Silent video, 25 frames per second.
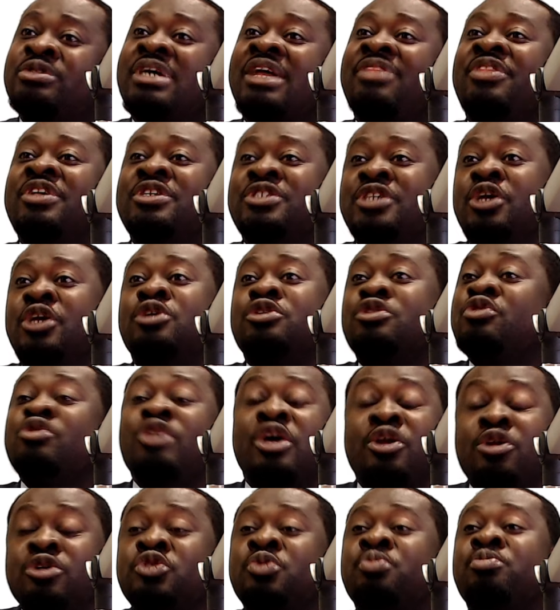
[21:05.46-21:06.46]
are things you're
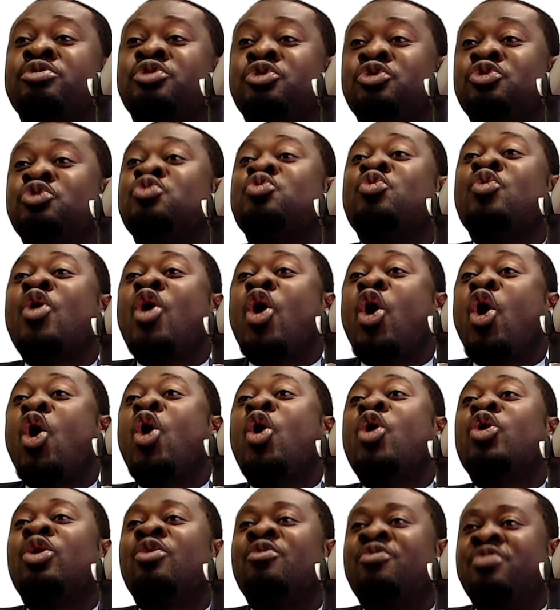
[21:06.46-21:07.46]
not supposed to do,
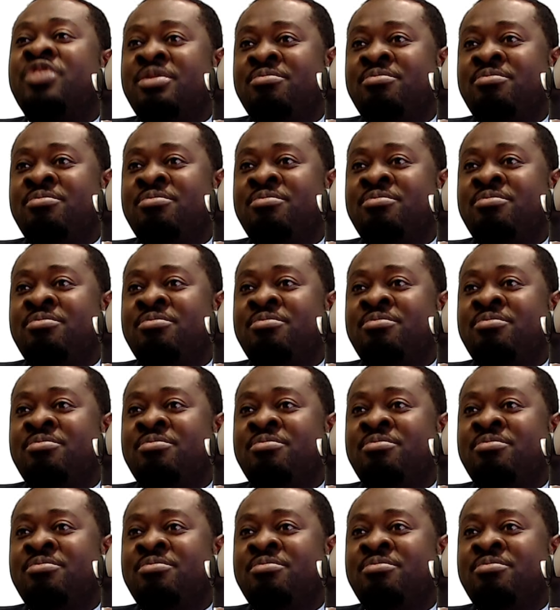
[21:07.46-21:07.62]
all of them.